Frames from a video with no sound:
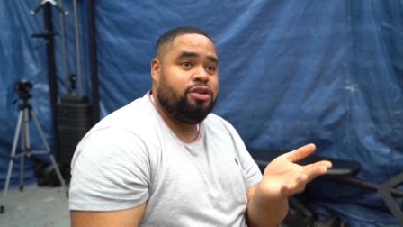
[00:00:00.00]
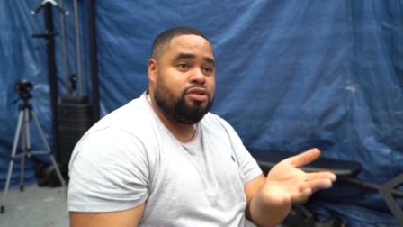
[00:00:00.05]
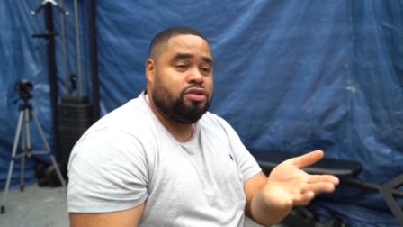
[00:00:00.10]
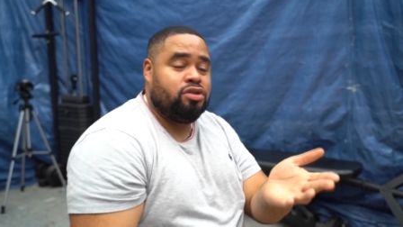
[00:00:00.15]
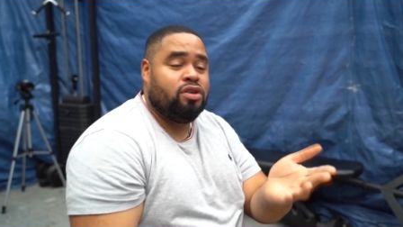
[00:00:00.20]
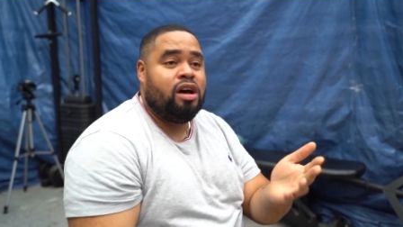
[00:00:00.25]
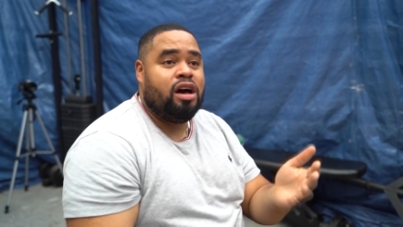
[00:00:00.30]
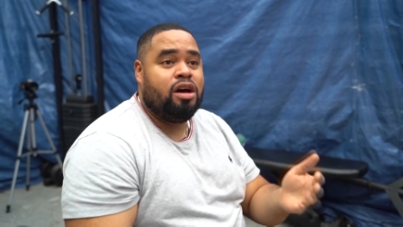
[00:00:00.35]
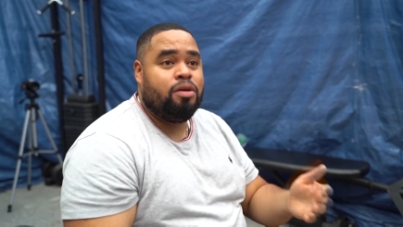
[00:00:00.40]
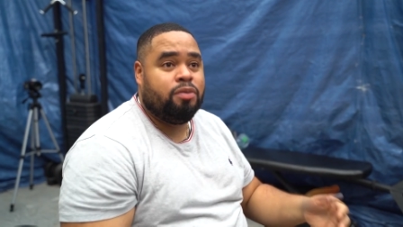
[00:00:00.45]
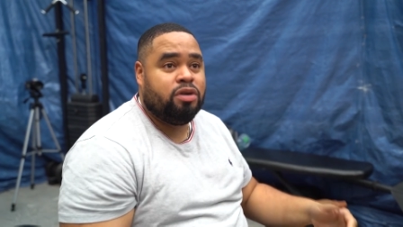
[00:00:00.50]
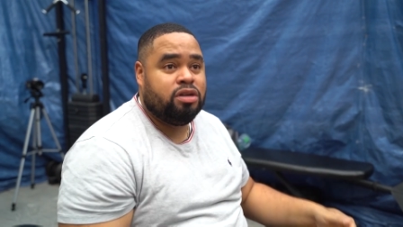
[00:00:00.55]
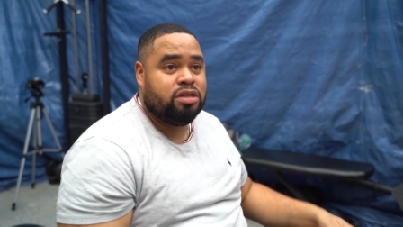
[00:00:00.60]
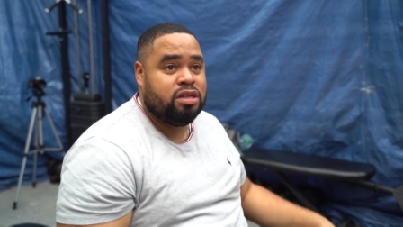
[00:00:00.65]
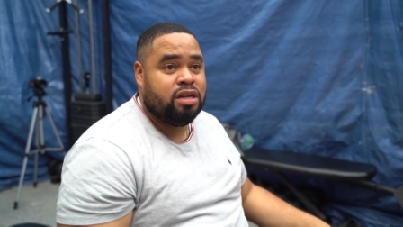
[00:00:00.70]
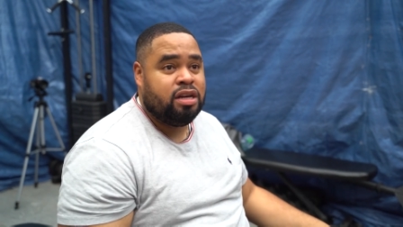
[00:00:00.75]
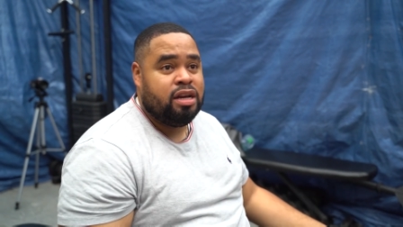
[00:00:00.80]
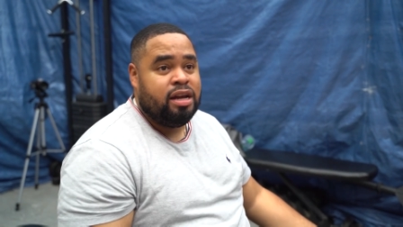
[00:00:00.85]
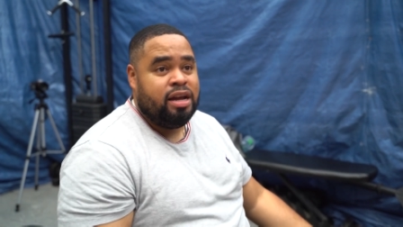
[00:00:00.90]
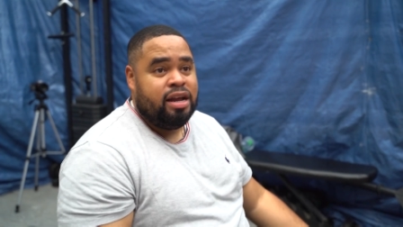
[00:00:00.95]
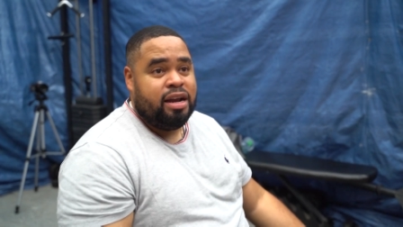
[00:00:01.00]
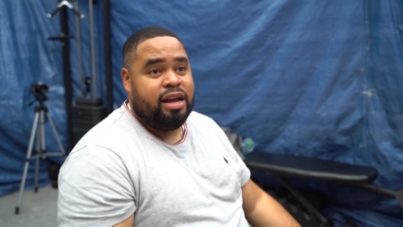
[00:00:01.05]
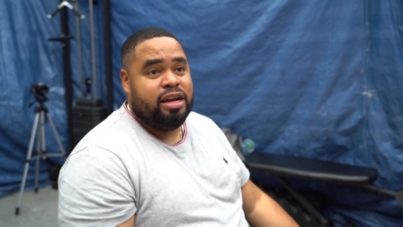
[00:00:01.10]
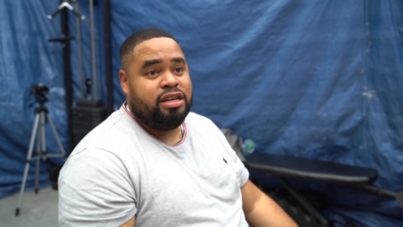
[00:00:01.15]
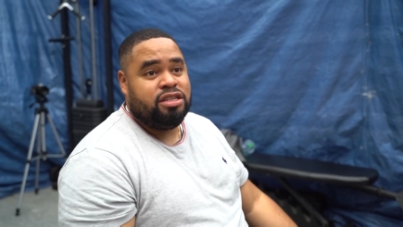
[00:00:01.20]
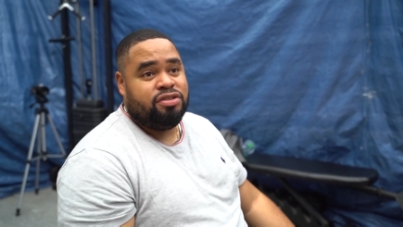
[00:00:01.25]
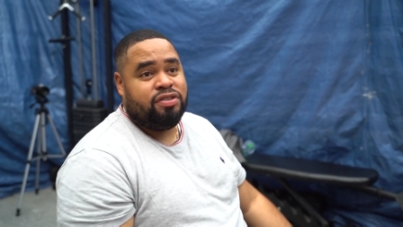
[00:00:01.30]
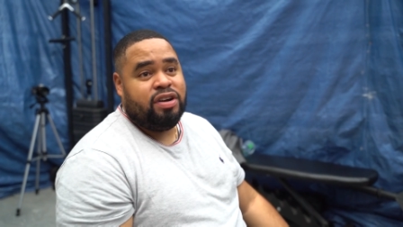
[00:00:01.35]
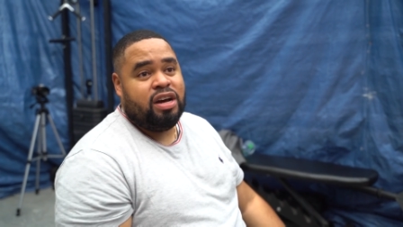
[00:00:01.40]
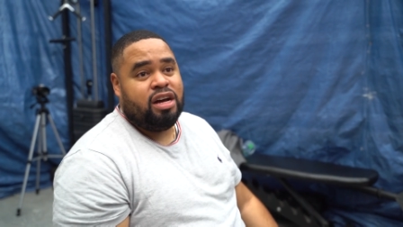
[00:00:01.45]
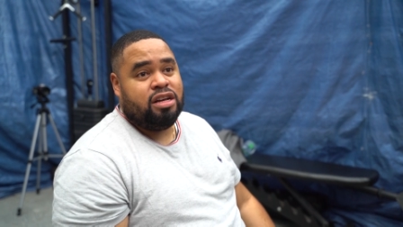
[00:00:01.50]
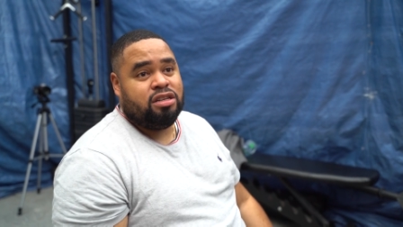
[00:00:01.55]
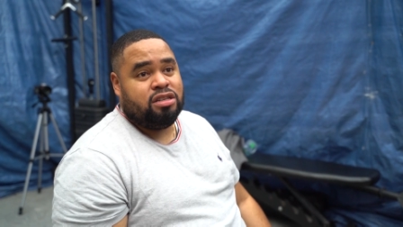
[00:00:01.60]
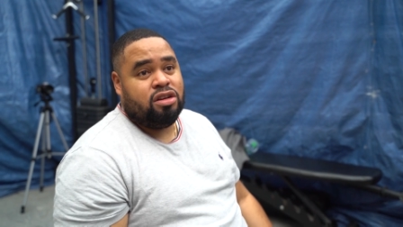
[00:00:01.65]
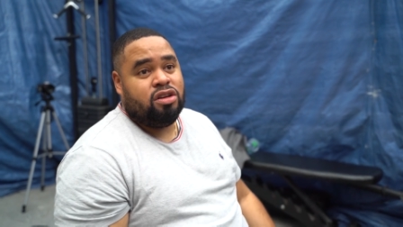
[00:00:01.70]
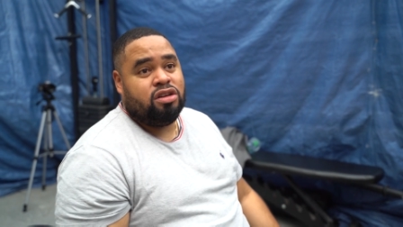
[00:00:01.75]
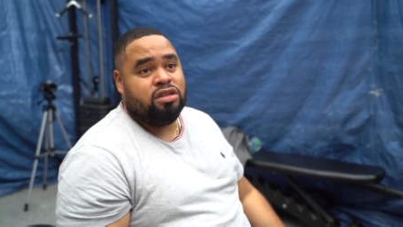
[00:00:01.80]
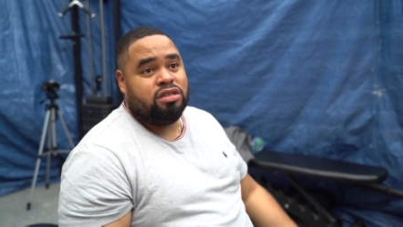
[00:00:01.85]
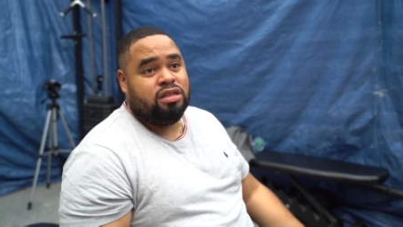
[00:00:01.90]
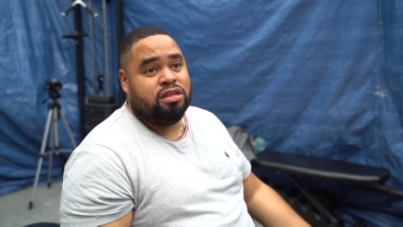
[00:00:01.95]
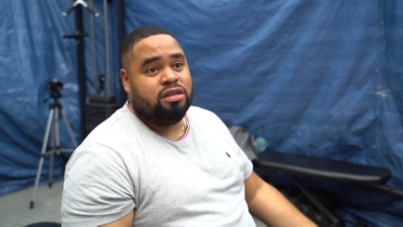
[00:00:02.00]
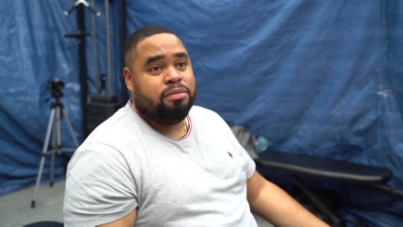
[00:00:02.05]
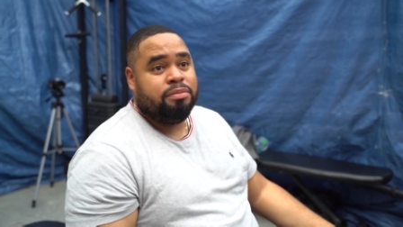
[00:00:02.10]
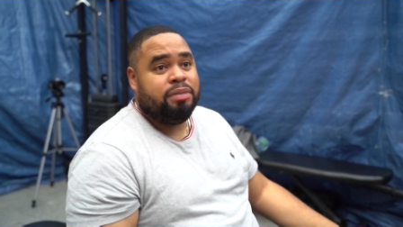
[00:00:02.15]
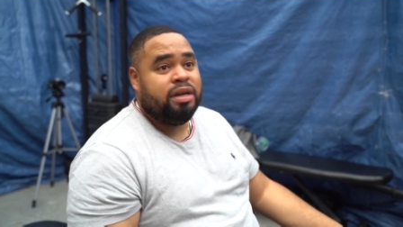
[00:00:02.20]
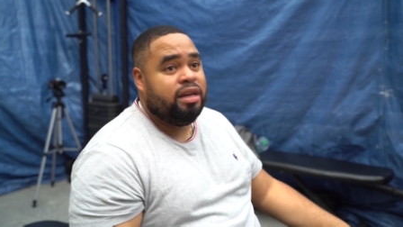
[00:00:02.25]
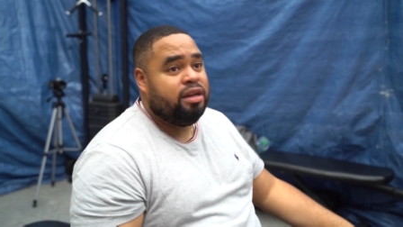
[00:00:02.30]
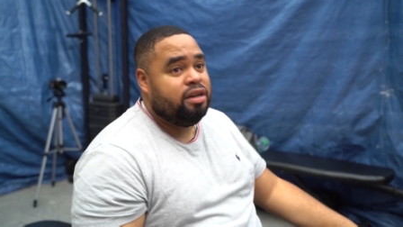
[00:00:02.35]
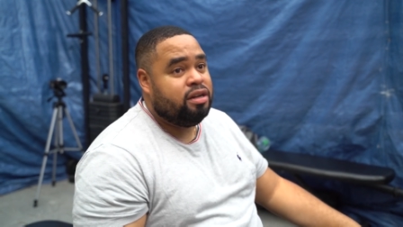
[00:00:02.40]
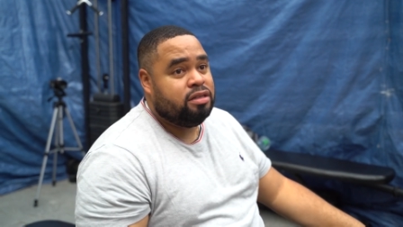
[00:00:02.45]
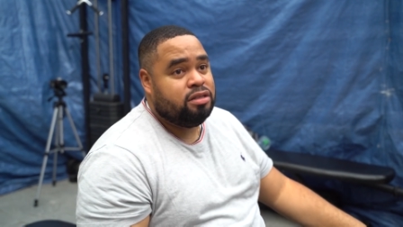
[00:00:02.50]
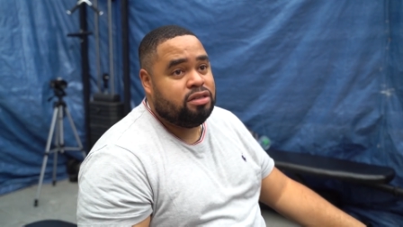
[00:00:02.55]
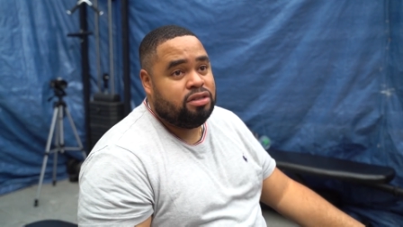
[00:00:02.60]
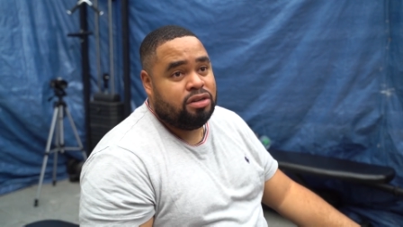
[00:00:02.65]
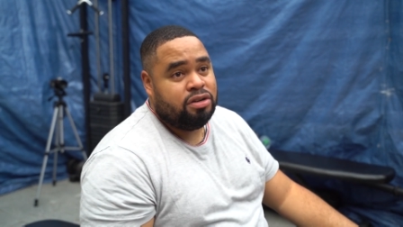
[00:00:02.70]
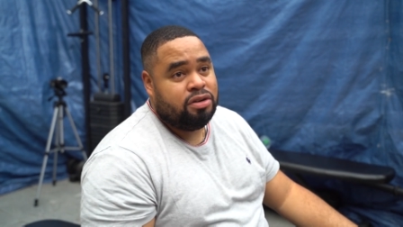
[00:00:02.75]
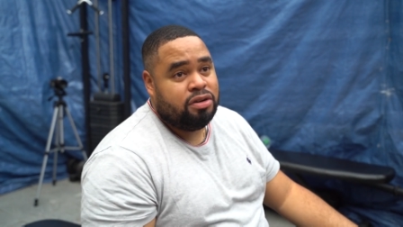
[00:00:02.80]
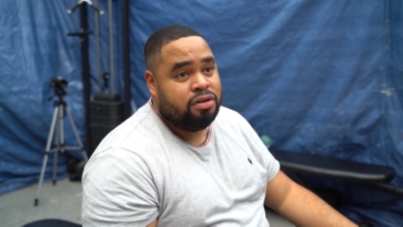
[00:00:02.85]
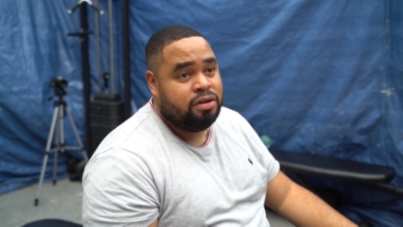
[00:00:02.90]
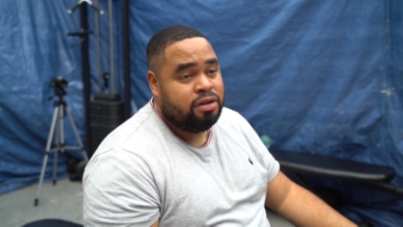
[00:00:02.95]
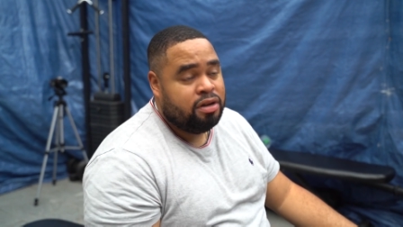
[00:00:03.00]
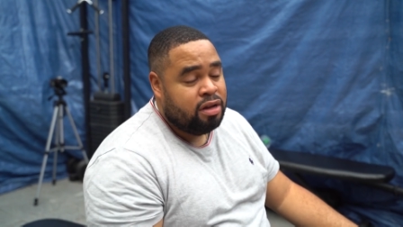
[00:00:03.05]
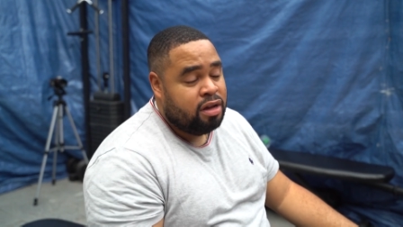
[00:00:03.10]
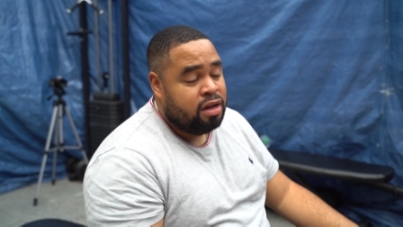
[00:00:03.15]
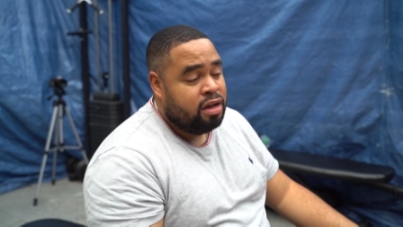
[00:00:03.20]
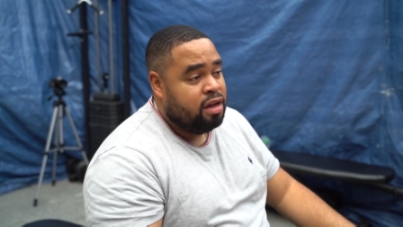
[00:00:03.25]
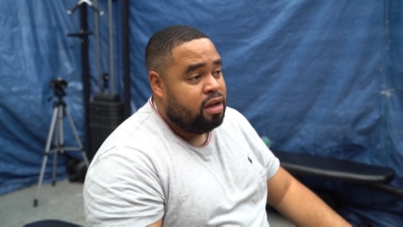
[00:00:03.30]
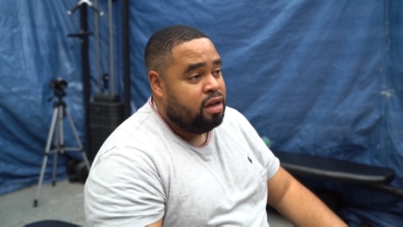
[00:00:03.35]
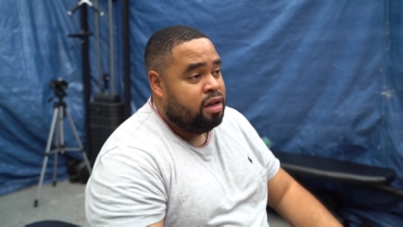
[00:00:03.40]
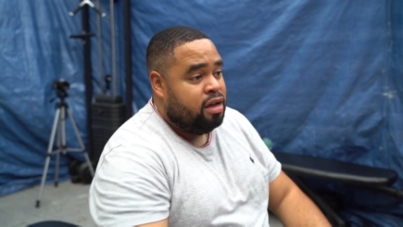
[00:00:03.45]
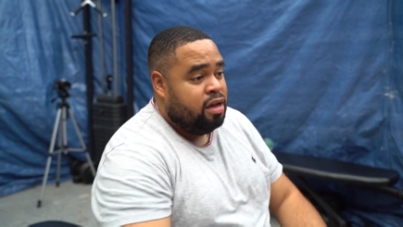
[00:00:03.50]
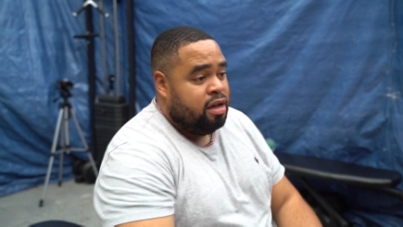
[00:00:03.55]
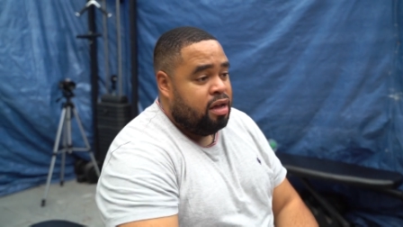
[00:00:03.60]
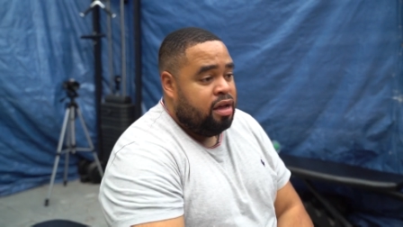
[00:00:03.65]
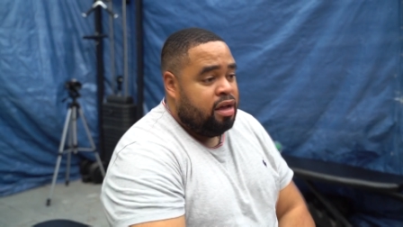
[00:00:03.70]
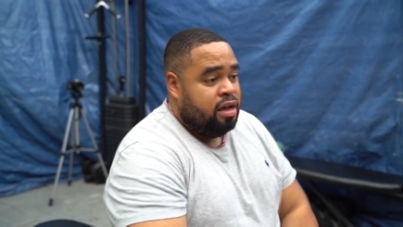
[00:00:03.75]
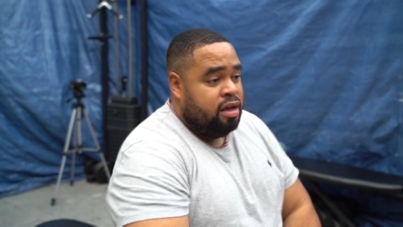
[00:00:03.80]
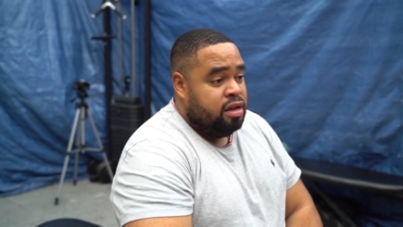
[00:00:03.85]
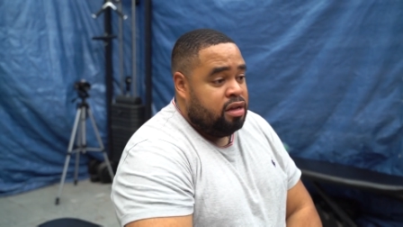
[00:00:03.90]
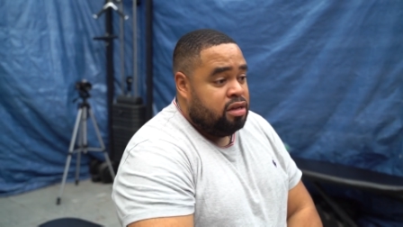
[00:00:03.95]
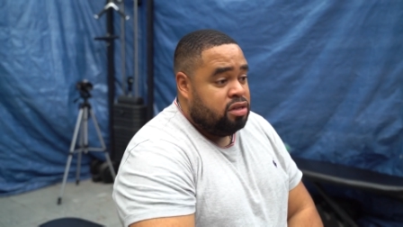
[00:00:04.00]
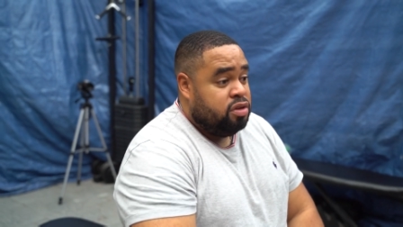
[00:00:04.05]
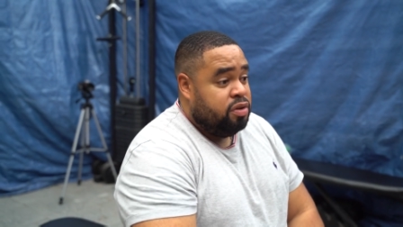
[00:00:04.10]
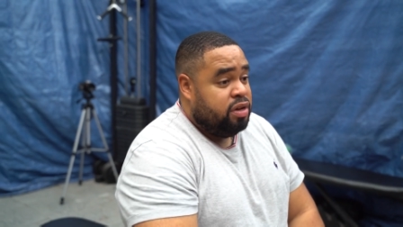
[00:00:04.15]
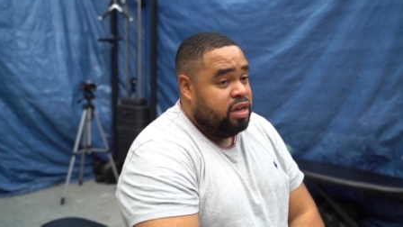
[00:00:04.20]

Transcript: You saw how much Nigeria has lost uh, in the millions. You know, crazy.